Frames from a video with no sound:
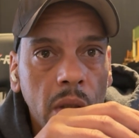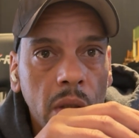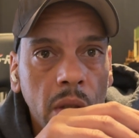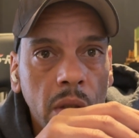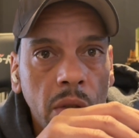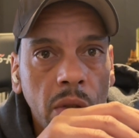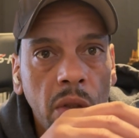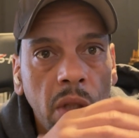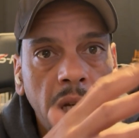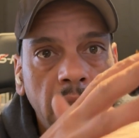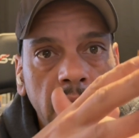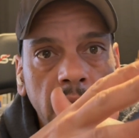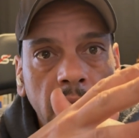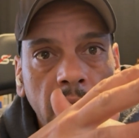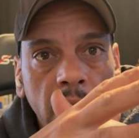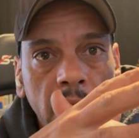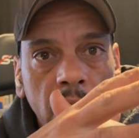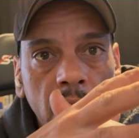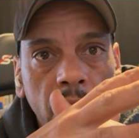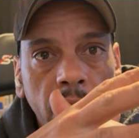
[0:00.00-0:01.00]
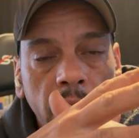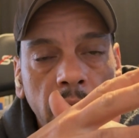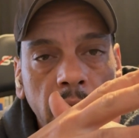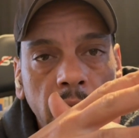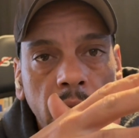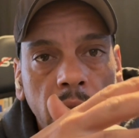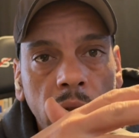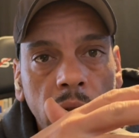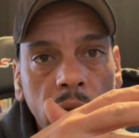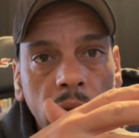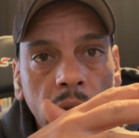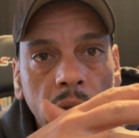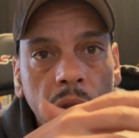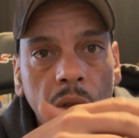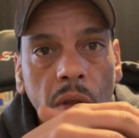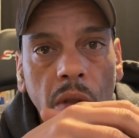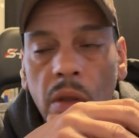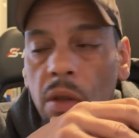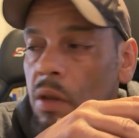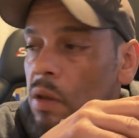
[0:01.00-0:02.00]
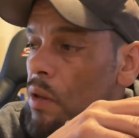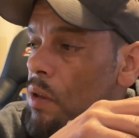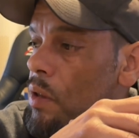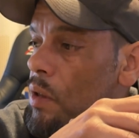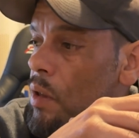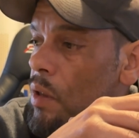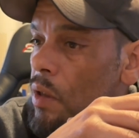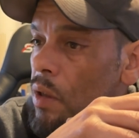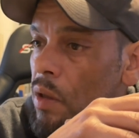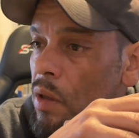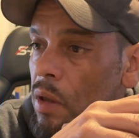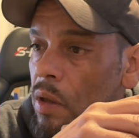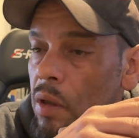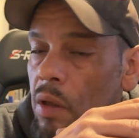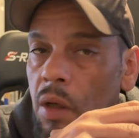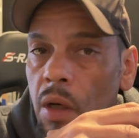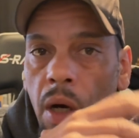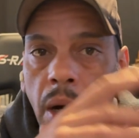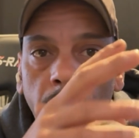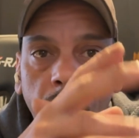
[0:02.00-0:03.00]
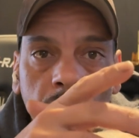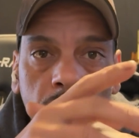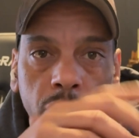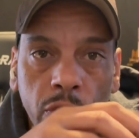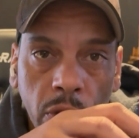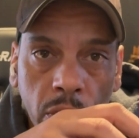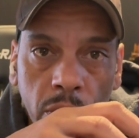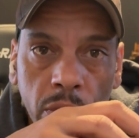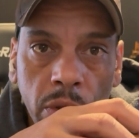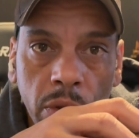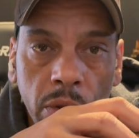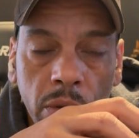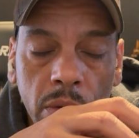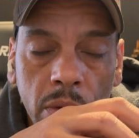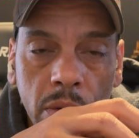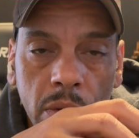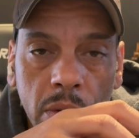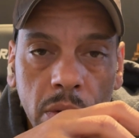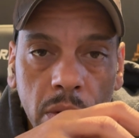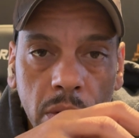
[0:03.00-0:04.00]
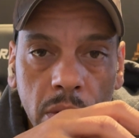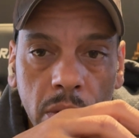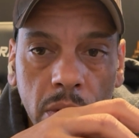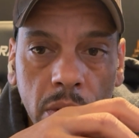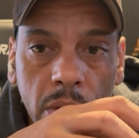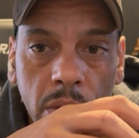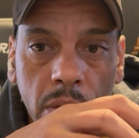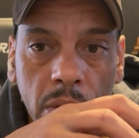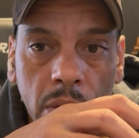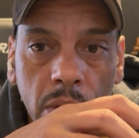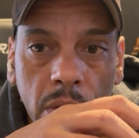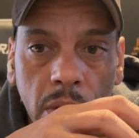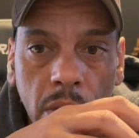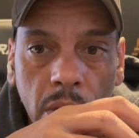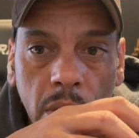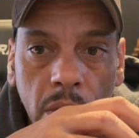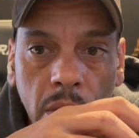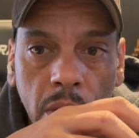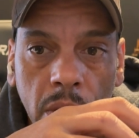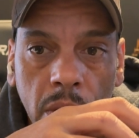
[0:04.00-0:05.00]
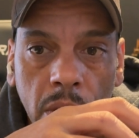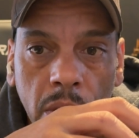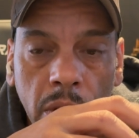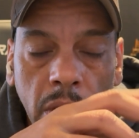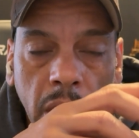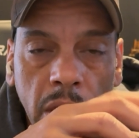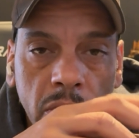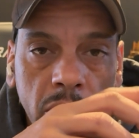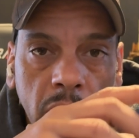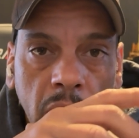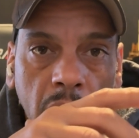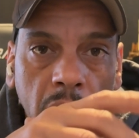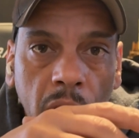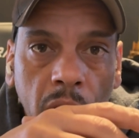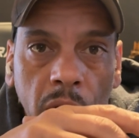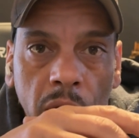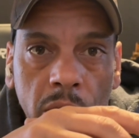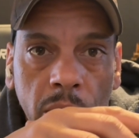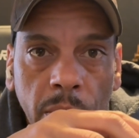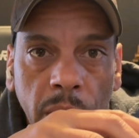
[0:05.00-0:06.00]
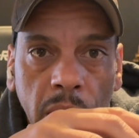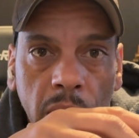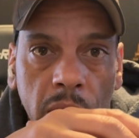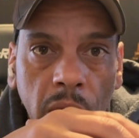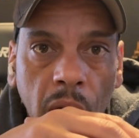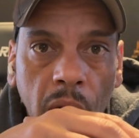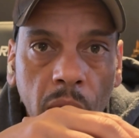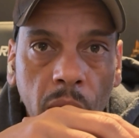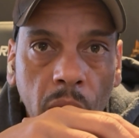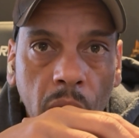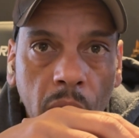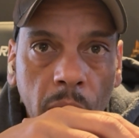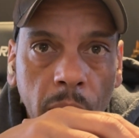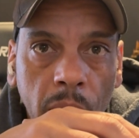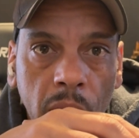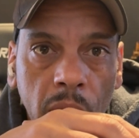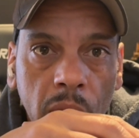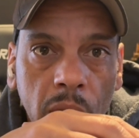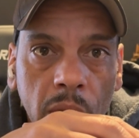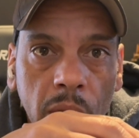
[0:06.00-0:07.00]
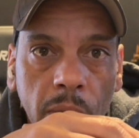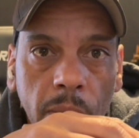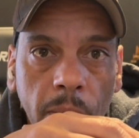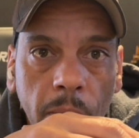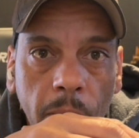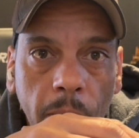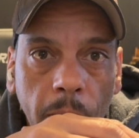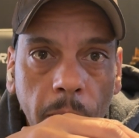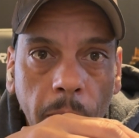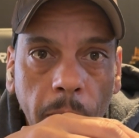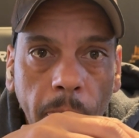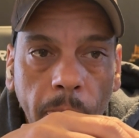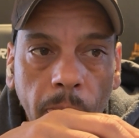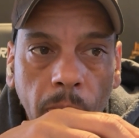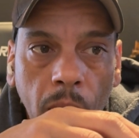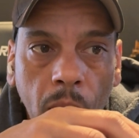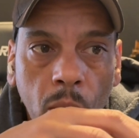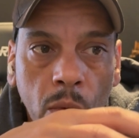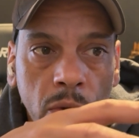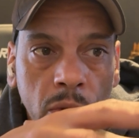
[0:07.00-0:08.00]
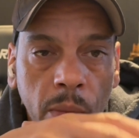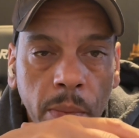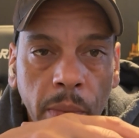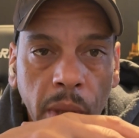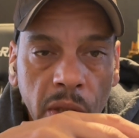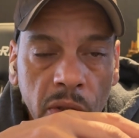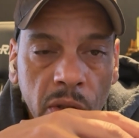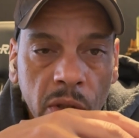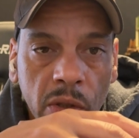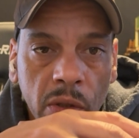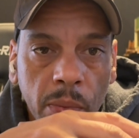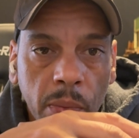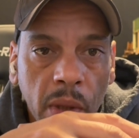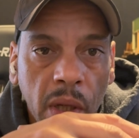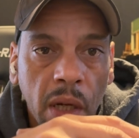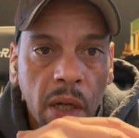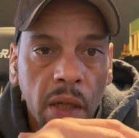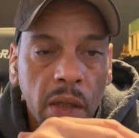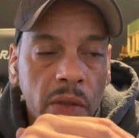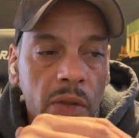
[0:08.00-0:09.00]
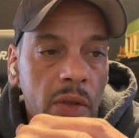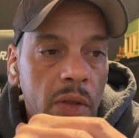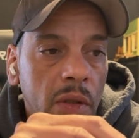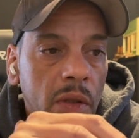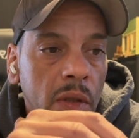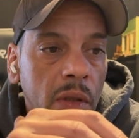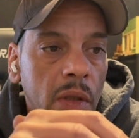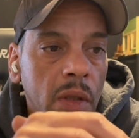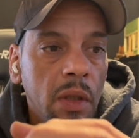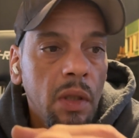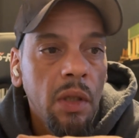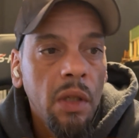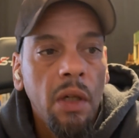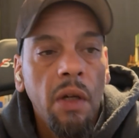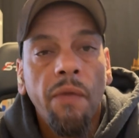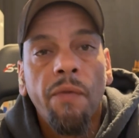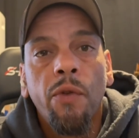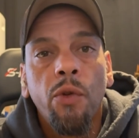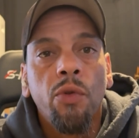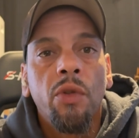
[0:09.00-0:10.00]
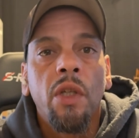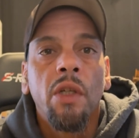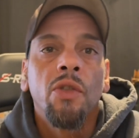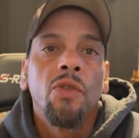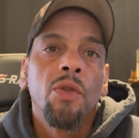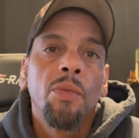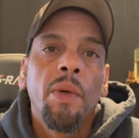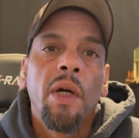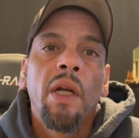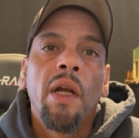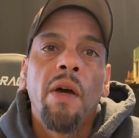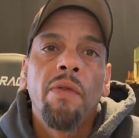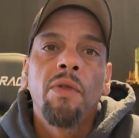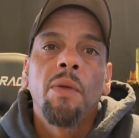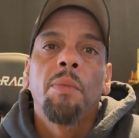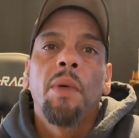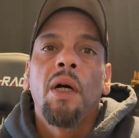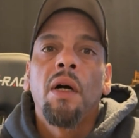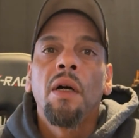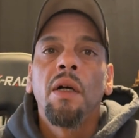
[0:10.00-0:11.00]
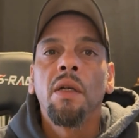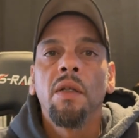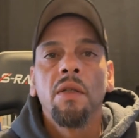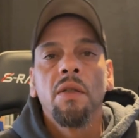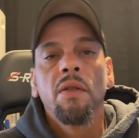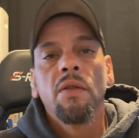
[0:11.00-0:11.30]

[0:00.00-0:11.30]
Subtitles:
You landed on this video. I'm going to show you that it's not hard to make a diorama with some basic supplies, a few things you might have to buy